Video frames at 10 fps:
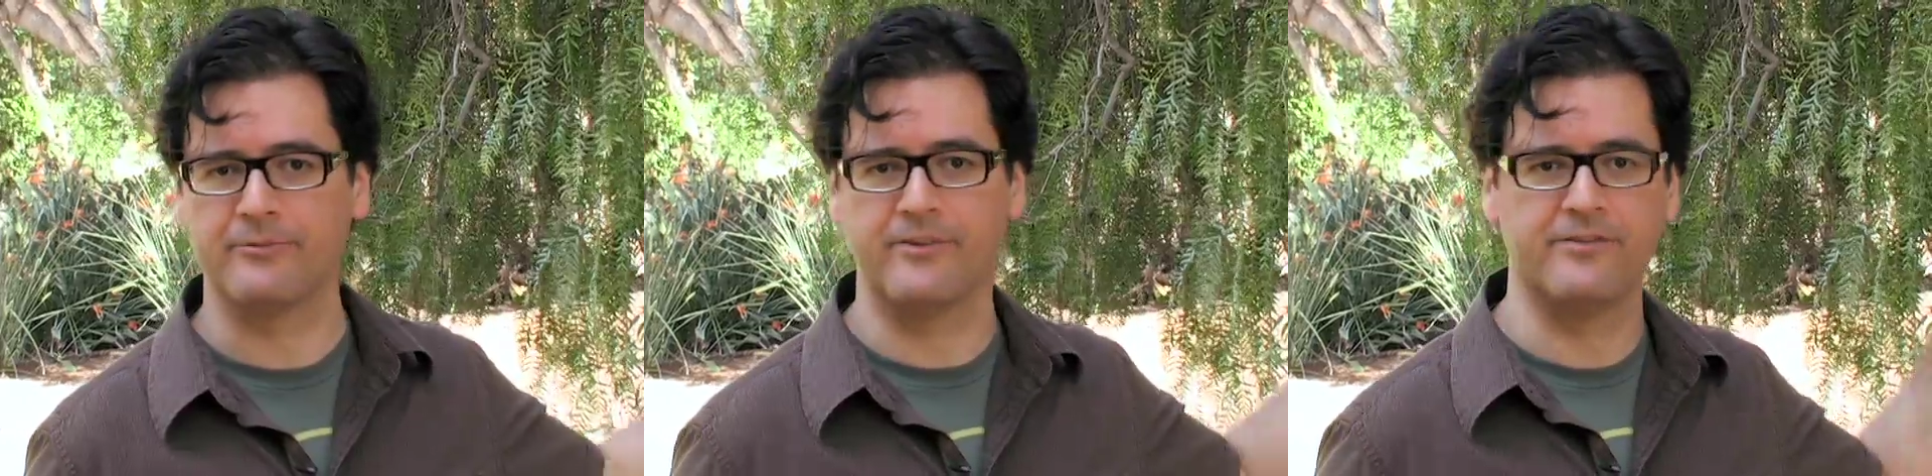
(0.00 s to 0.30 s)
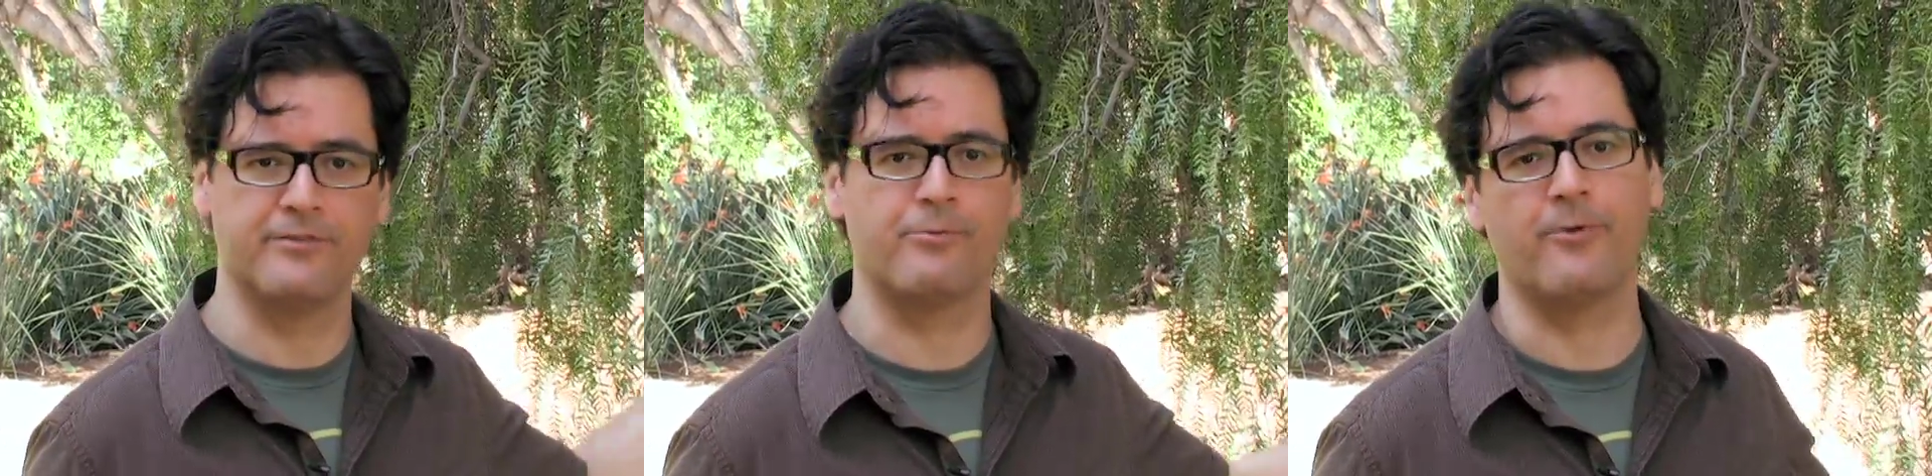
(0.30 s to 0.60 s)
which
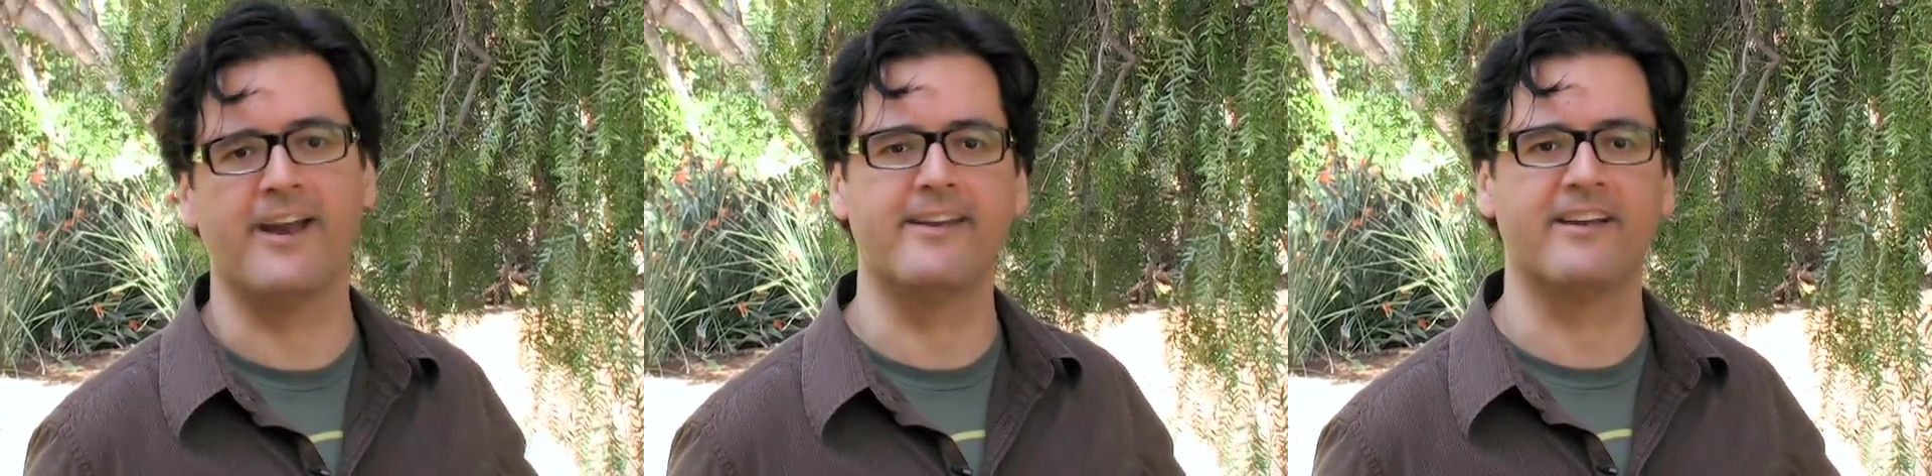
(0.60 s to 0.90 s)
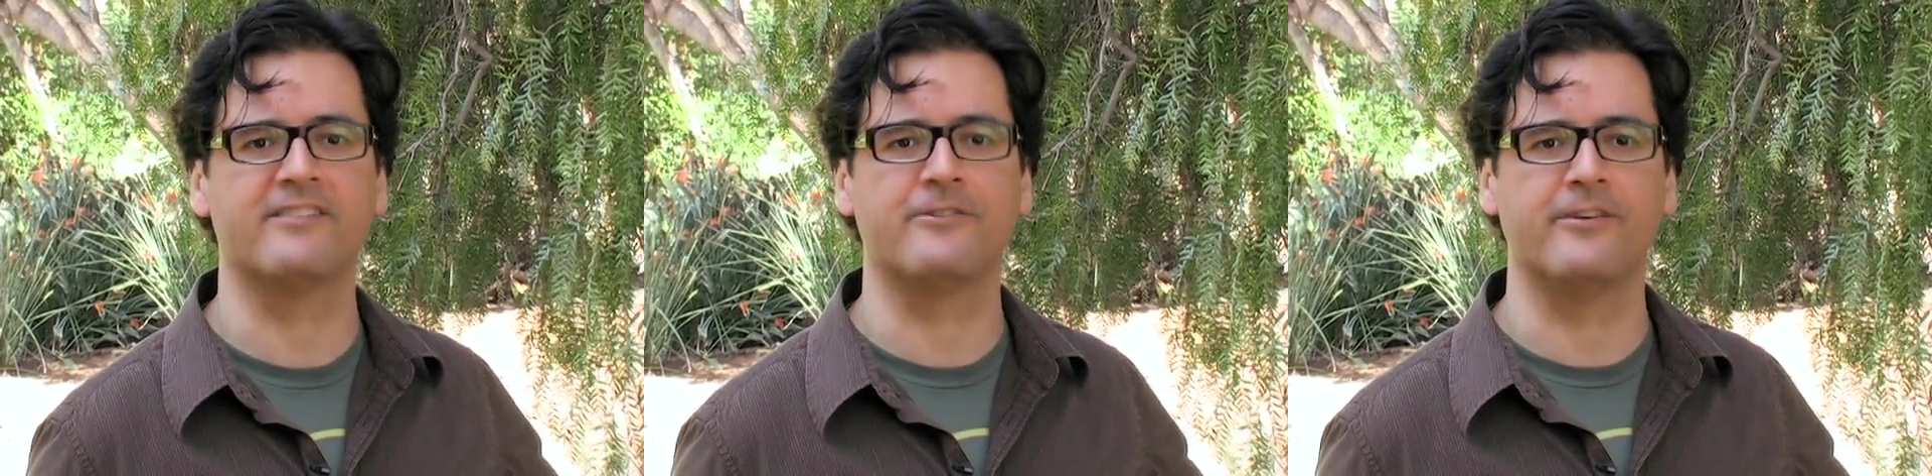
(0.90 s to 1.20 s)
is right
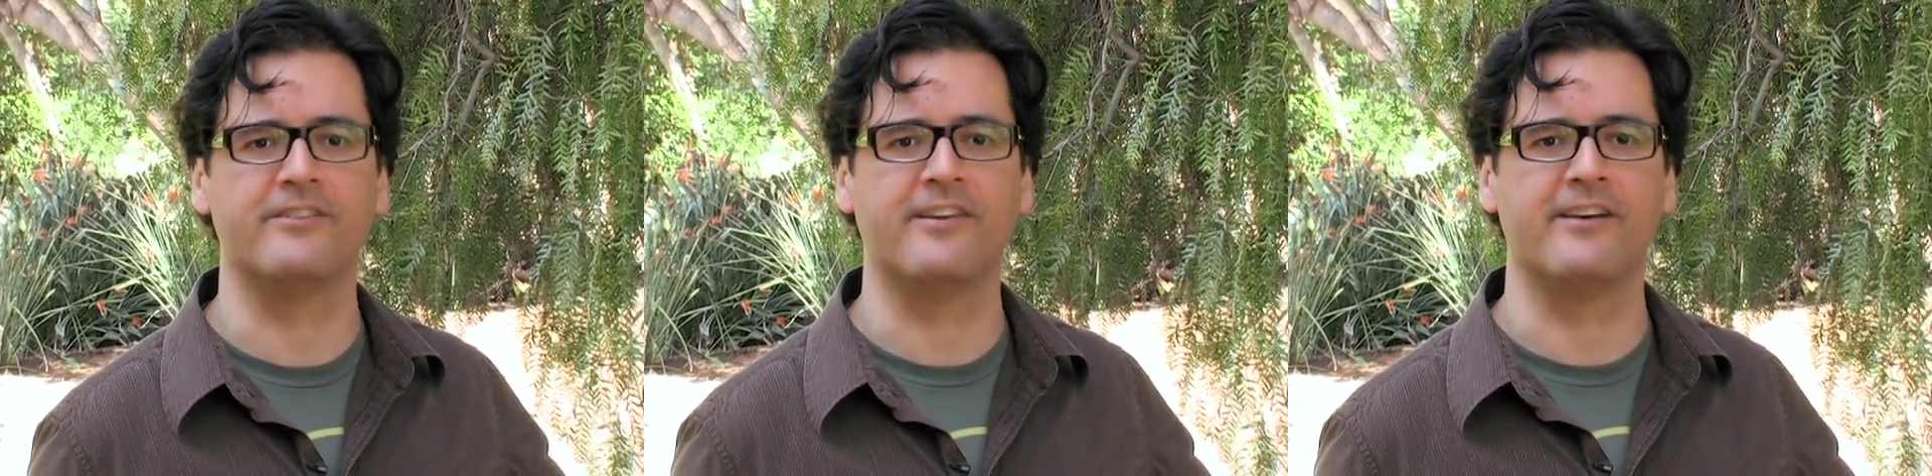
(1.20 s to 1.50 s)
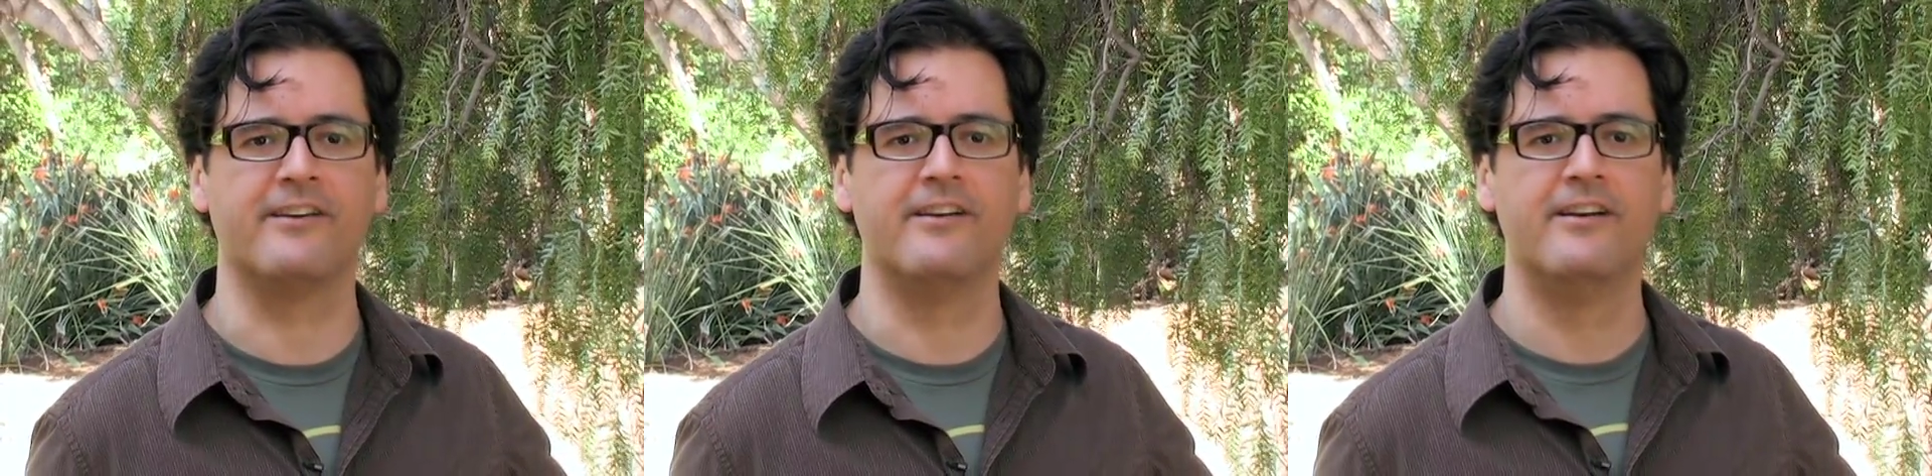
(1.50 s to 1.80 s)
next to us
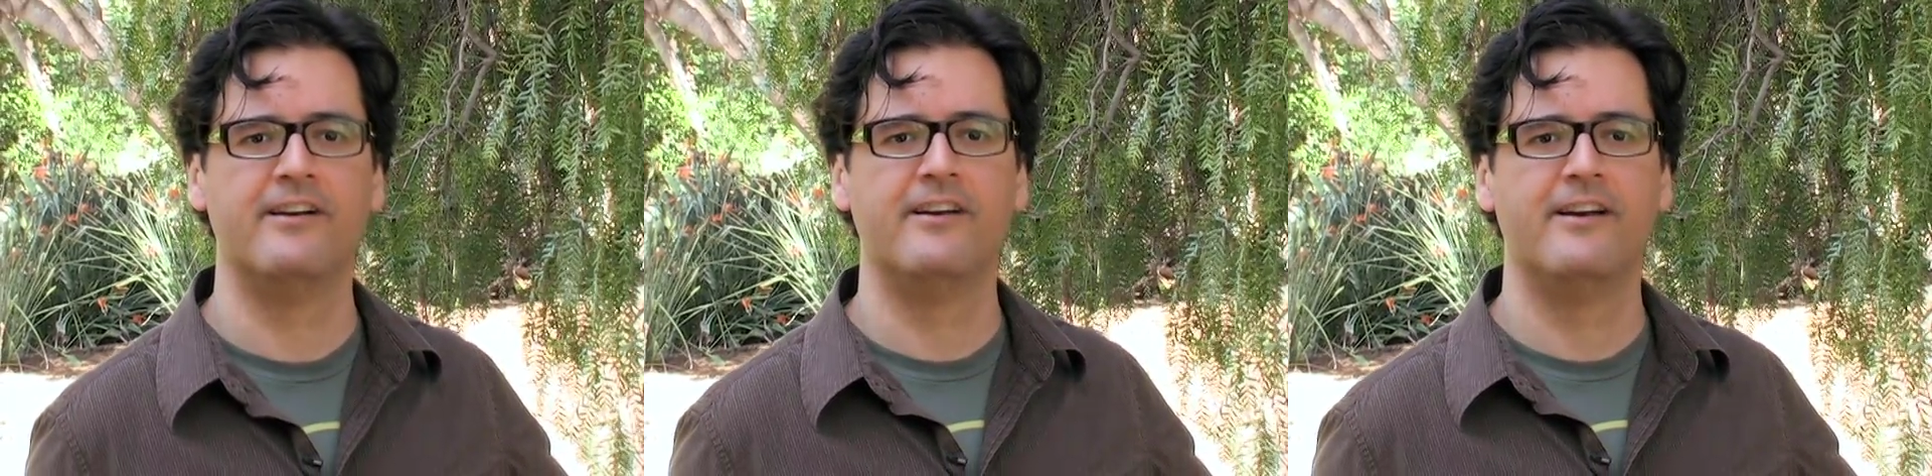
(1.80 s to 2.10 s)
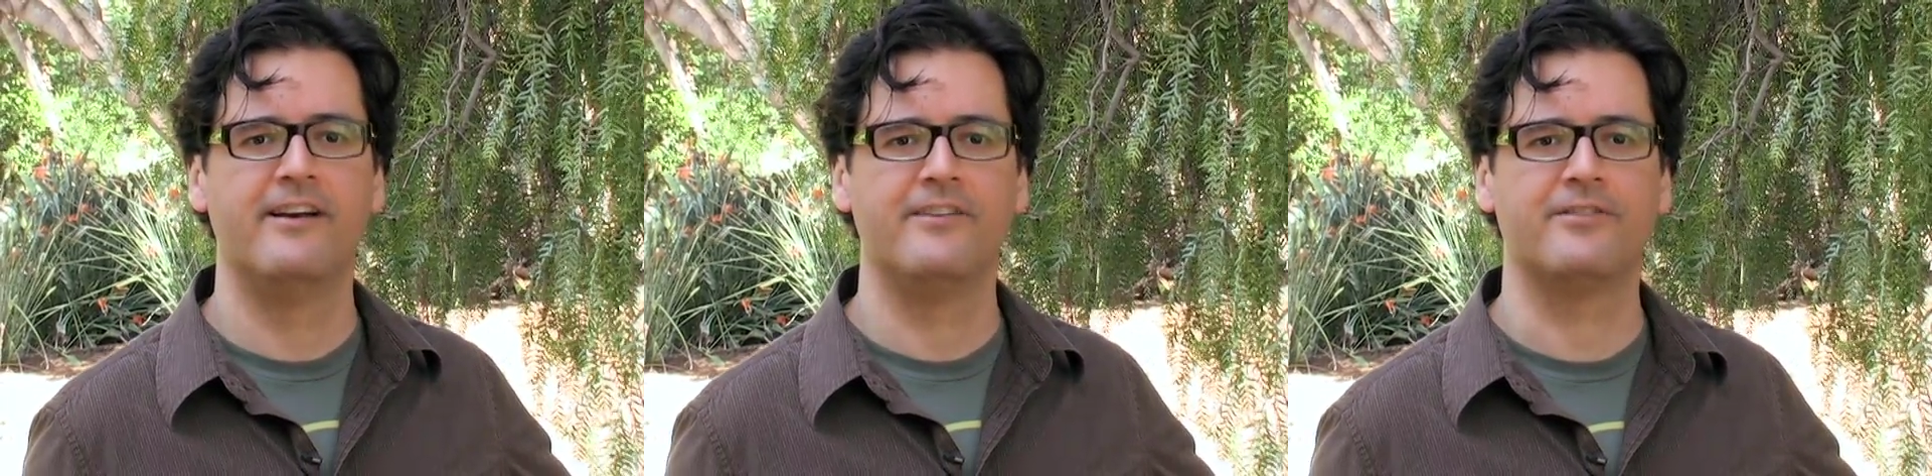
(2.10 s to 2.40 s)
here,
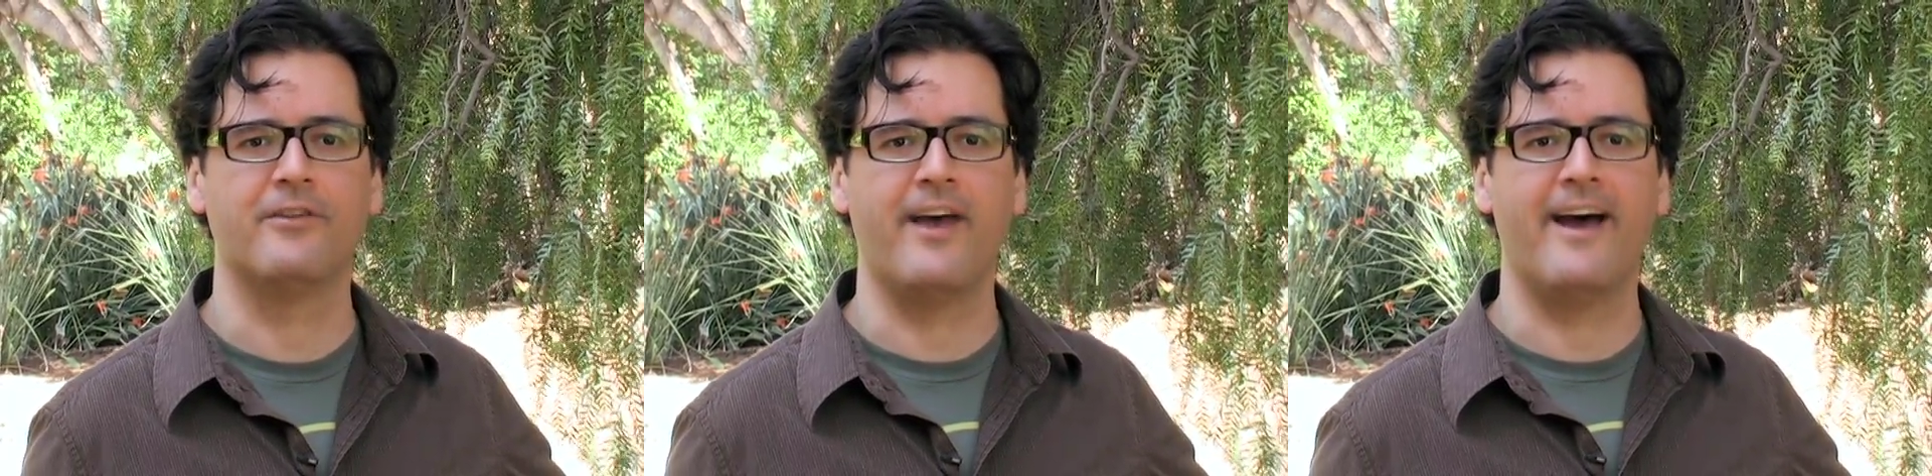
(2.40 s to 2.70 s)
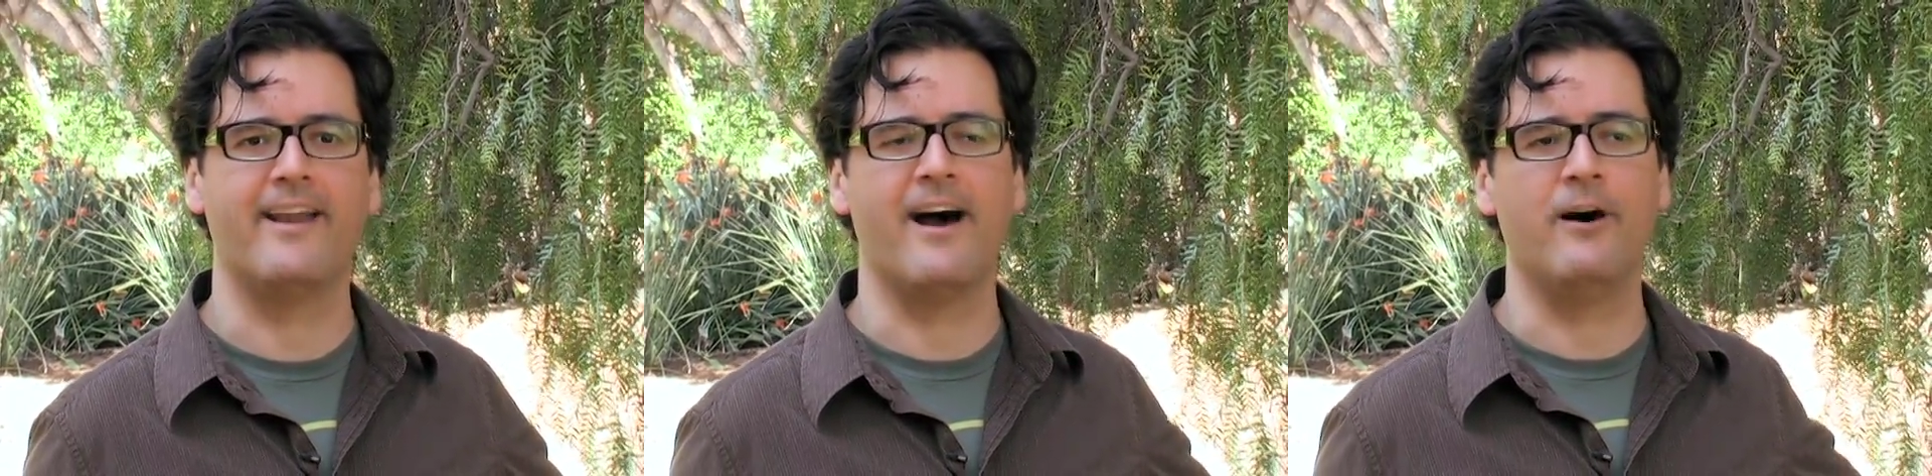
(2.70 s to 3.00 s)
so
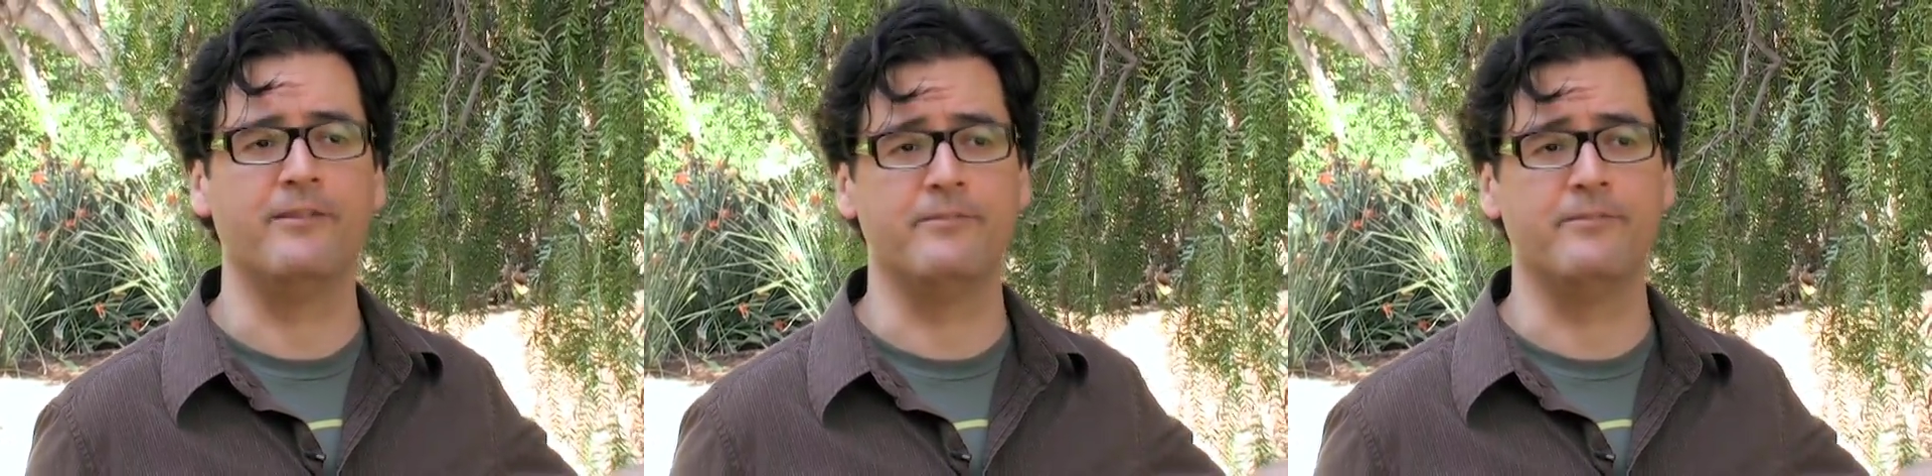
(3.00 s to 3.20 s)
that I'll